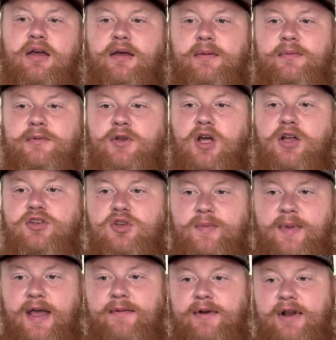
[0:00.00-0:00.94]
Not too
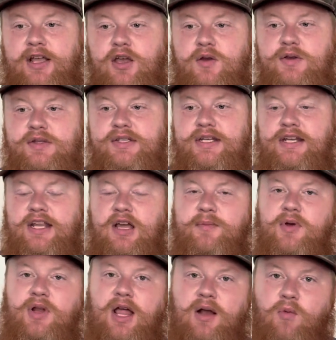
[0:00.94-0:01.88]
bad when I go to sit down,
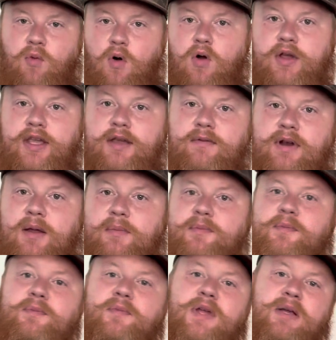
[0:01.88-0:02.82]
but like walking, when I
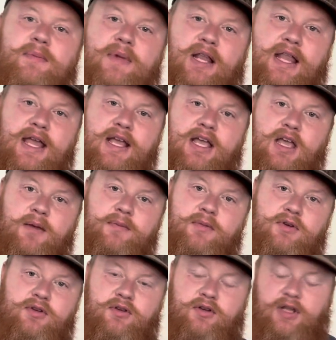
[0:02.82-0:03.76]
pick my leg up
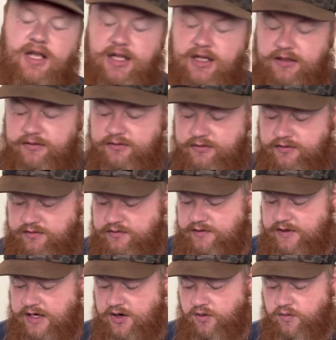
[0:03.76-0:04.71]
and
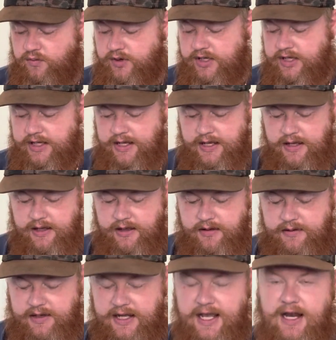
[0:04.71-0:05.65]
they don't really,
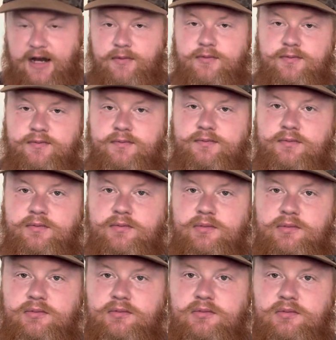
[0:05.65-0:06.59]
they kind of
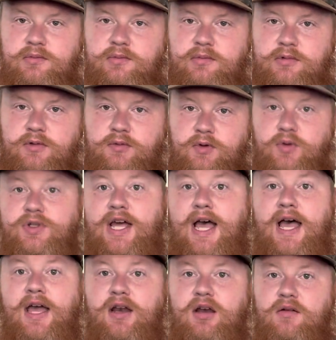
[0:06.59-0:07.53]
real
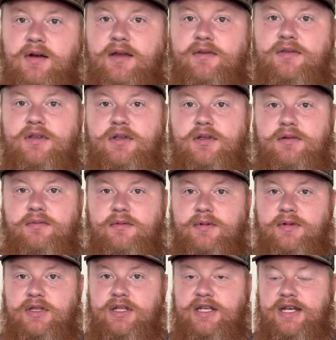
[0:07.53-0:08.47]
tight around
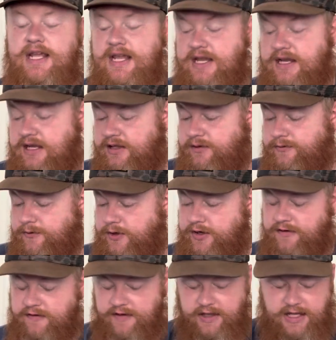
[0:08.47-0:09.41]
the knee and the front
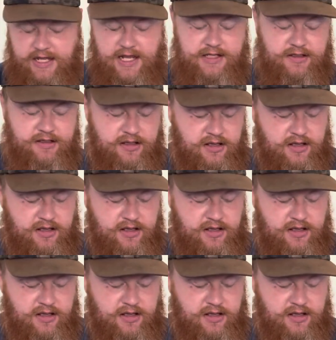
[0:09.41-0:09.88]
of the leg.